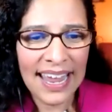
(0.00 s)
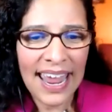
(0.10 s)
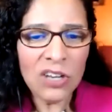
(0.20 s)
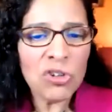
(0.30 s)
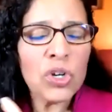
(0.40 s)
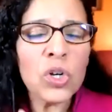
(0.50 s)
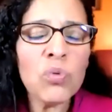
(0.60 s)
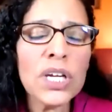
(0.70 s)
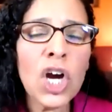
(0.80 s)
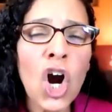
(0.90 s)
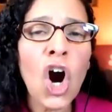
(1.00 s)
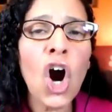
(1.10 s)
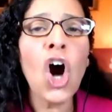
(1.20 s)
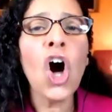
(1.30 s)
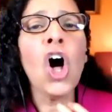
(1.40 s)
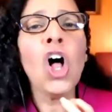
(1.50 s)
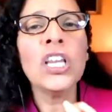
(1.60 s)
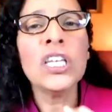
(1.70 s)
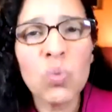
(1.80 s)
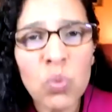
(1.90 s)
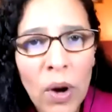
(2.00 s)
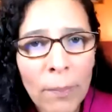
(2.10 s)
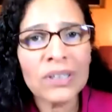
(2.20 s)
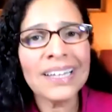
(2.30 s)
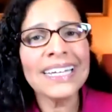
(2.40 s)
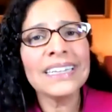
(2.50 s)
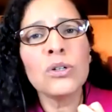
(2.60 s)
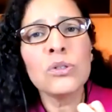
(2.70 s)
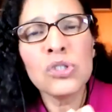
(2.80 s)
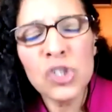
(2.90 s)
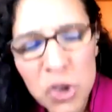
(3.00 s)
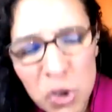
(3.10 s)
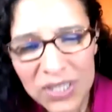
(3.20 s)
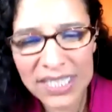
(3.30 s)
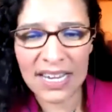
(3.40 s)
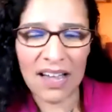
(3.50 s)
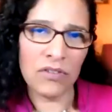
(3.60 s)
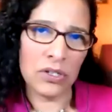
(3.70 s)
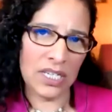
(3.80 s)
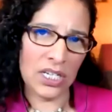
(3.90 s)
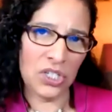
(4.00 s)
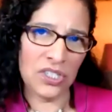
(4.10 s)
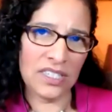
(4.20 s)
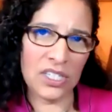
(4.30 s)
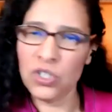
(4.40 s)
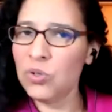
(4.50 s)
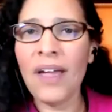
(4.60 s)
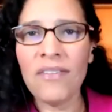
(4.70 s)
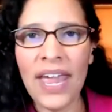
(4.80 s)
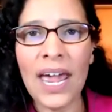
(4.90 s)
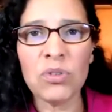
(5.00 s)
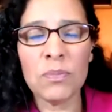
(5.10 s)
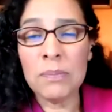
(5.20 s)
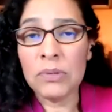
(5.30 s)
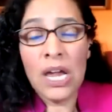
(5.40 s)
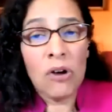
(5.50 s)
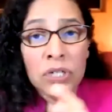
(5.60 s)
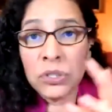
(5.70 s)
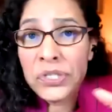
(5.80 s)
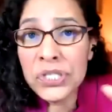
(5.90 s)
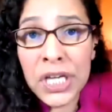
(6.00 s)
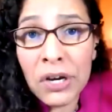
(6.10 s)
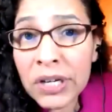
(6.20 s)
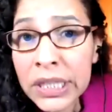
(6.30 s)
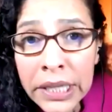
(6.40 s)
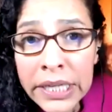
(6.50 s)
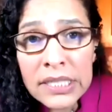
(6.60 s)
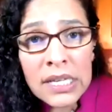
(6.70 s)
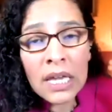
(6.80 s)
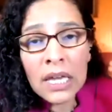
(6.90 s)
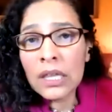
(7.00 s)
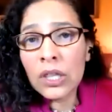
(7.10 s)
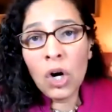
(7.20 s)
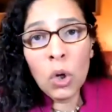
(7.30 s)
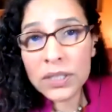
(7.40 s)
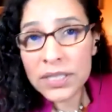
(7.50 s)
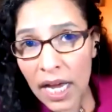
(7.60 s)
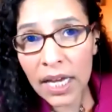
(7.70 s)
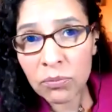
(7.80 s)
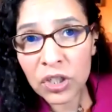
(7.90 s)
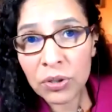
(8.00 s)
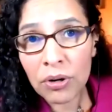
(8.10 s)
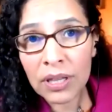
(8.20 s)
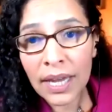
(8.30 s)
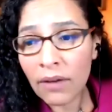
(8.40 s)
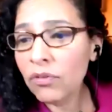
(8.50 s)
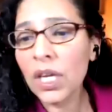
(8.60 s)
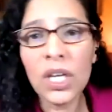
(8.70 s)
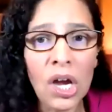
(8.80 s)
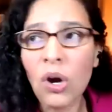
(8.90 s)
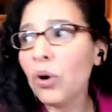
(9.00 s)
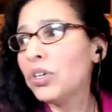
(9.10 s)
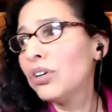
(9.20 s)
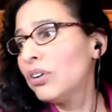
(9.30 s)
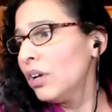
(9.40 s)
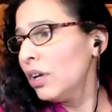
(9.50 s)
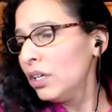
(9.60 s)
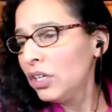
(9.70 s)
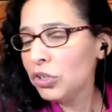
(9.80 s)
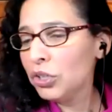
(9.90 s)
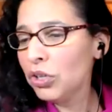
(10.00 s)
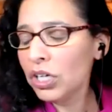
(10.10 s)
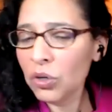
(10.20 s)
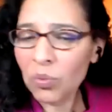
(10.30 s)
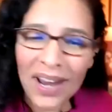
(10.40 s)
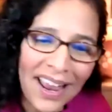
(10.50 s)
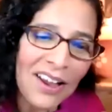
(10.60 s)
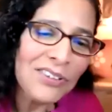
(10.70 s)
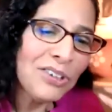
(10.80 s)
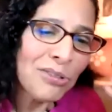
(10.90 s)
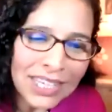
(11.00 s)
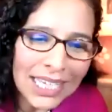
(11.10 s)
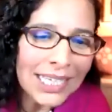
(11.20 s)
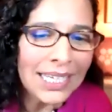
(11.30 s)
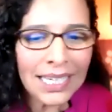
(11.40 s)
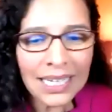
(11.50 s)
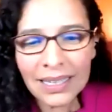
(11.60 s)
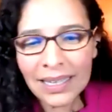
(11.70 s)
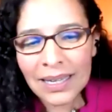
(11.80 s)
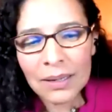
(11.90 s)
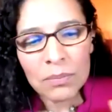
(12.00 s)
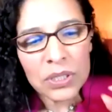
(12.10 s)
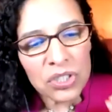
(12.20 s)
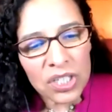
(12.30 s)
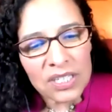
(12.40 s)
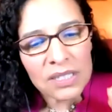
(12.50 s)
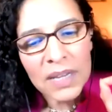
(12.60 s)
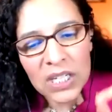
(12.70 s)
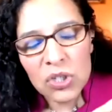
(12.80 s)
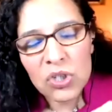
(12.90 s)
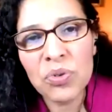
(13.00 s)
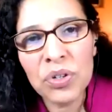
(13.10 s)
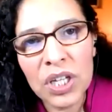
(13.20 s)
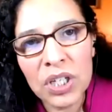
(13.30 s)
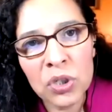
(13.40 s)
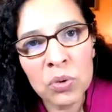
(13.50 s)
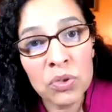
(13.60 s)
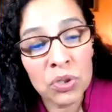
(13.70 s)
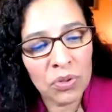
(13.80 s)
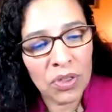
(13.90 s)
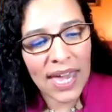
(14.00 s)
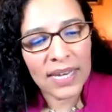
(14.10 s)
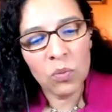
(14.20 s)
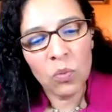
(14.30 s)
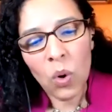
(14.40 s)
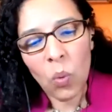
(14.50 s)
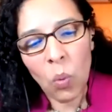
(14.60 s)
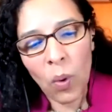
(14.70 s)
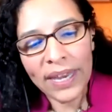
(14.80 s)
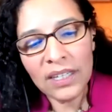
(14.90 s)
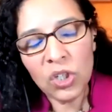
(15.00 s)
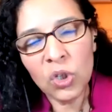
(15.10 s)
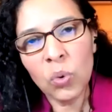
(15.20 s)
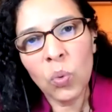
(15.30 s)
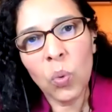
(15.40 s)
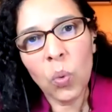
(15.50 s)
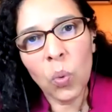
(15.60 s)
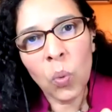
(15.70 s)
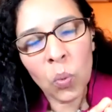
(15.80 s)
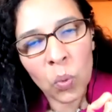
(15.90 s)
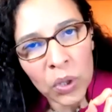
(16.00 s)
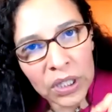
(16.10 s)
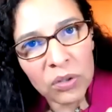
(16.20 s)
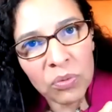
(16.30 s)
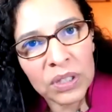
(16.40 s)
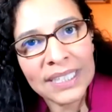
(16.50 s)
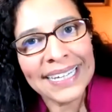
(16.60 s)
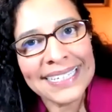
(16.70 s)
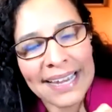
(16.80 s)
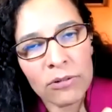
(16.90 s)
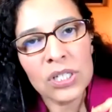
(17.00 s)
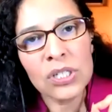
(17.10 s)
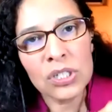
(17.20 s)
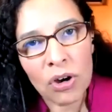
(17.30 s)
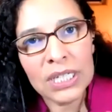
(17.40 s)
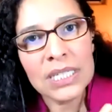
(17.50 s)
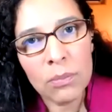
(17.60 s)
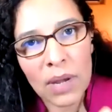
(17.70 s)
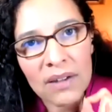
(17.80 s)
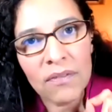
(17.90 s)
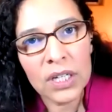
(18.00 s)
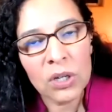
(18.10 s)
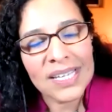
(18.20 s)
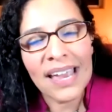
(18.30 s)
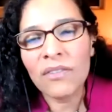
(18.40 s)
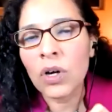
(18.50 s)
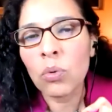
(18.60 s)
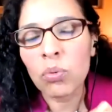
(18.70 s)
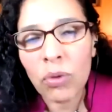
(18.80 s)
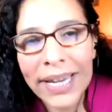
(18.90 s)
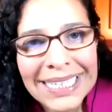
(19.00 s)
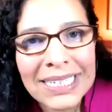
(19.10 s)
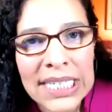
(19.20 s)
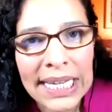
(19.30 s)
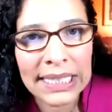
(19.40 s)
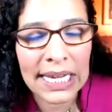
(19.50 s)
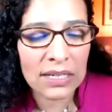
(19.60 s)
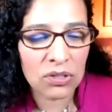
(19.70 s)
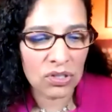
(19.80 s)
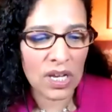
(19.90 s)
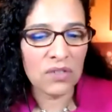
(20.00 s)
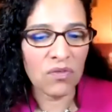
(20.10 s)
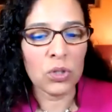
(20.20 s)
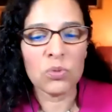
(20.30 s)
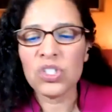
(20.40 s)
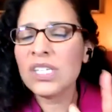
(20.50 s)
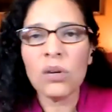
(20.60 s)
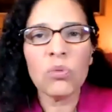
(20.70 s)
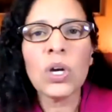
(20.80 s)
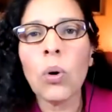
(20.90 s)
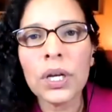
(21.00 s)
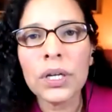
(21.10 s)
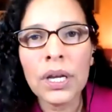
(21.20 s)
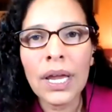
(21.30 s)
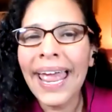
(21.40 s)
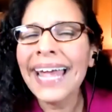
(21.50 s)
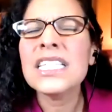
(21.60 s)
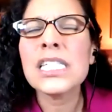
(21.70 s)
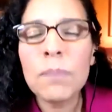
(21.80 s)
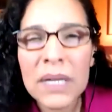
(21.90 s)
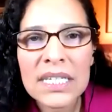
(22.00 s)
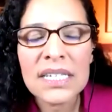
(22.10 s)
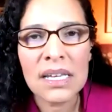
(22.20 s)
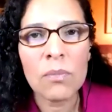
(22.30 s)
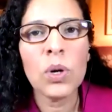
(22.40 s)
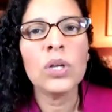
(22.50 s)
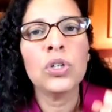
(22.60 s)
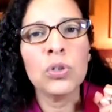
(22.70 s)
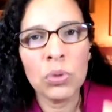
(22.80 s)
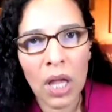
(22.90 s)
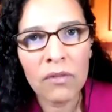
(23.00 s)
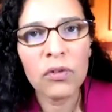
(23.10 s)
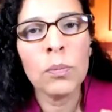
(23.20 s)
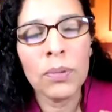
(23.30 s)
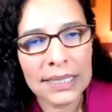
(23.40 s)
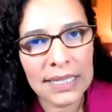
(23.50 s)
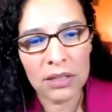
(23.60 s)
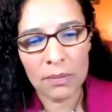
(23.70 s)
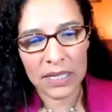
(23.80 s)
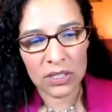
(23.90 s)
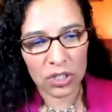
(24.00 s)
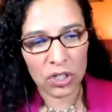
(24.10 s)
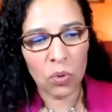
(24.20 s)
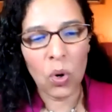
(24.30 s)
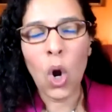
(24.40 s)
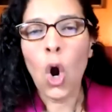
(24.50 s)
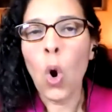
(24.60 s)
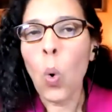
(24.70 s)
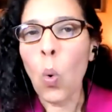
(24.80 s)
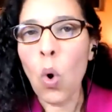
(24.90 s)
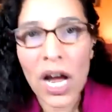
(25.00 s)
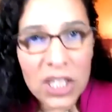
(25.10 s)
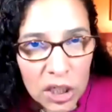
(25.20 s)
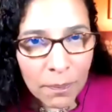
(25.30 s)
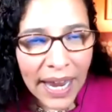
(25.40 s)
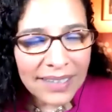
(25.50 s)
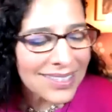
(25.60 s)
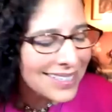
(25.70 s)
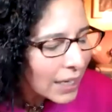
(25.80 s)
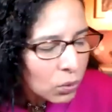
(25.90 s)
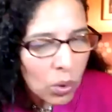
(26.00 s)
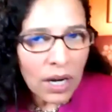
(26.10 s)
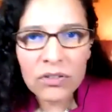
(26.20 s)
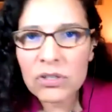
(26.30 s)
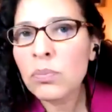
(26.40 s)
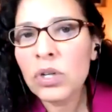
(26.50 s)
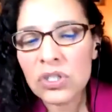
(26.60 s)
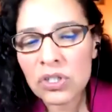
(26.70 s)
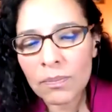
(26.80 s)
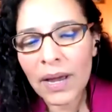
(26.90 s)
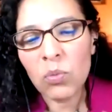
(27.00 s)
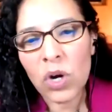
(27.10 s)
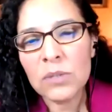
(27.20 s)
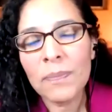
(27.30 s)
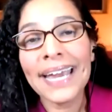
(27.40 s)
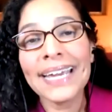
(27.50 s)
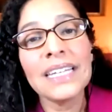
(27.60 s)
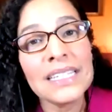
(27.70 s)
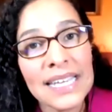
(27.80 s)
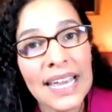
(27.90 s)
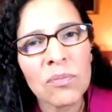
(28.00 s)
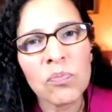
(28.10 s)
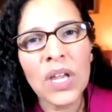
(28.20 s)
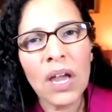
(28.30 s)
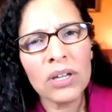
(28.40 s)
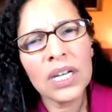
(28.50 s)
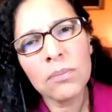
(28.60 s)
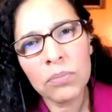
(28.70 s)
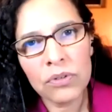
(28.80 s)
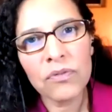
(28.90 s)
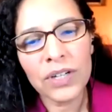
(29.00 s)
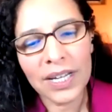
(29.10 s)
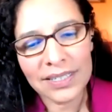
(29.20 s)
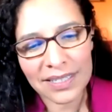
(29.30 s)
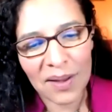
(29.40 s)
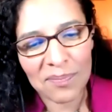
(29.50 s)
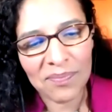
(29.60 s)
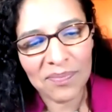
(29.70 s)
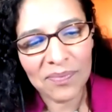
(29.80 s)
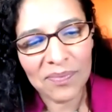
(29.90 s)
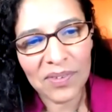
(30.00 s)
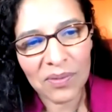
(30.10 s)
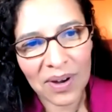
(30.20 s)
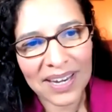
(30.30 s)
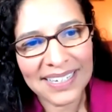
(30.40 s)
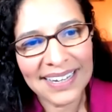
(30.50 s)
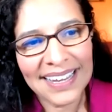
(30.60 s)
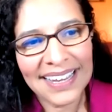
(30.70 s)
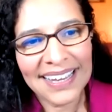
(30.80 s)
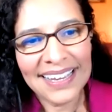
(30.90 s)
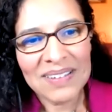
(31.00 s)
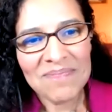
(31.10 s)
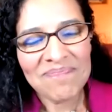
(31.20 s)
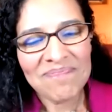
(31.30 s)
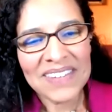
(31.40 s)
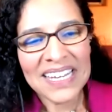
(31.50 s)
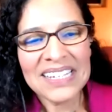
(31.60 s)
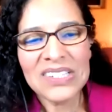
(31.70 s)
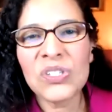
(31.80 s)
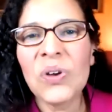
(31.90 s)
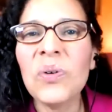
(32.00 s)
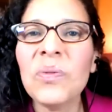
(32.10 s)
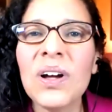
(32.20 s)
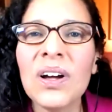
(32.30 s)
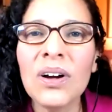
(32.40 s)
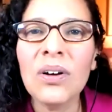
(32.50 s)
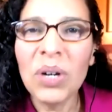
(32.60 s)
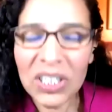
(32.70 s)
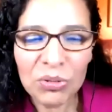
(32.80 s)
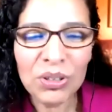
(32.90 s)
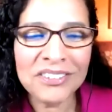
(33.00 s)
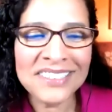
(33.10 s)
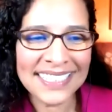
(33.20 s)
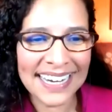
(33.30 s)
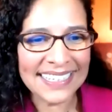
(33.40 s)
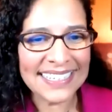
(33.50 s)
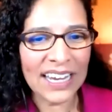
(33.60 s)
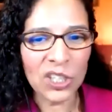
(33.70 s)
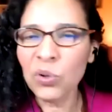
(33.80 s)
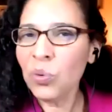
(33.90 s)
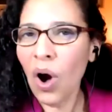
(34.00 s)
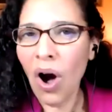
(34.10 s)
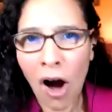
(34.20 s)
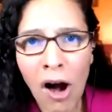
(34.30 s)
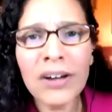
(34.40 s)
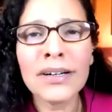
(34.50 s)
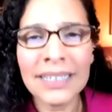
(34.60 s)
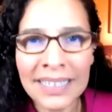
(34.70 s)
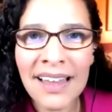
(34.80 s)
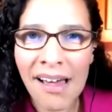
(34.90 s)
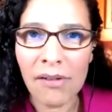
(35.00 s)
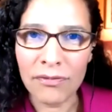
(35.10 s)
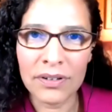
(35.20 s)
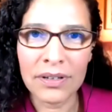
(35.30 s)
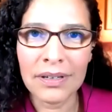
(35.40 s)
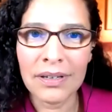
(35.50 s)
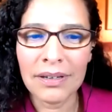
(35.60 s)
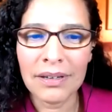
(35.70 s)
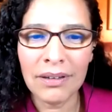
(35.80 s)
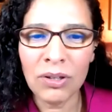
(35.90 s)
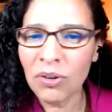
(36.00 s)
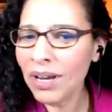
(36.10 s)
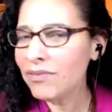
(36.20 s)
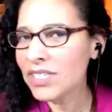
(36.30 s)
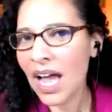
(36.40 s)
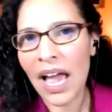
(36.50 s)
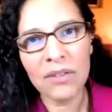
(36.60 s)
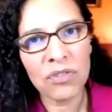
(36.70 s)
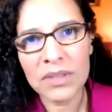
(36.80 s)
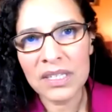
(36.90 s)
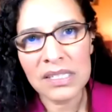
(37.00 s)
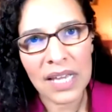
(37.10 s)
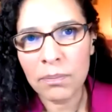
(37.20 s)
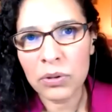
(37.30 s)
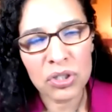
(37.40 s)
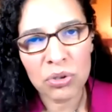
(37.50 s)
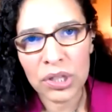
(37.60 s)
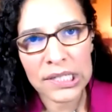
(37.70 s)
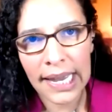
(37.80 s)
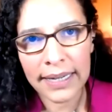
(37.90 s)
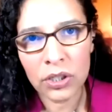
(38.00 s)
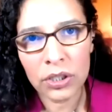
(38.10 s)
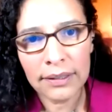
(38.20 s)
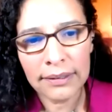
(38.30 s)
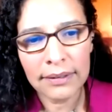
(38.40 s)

and you're going to recall and replicate those juicy conversations that you have had with people. Now, are you staring the lens the whole time when you go to the cafe? No, you're, you know, you're looking around, you're thinking, but just make sure that you do that. And when you really, really get down to starting to make videos, I have great daily exercise for you. Just hit record and speak to someone you love who brings out the best in you. Watch it back. Just say whatever springs to your mind, watch it back, and then say, how can I improve for next time, right? So what you learned today is that you are enough. You don't have to hide from the saber-toothed tiger.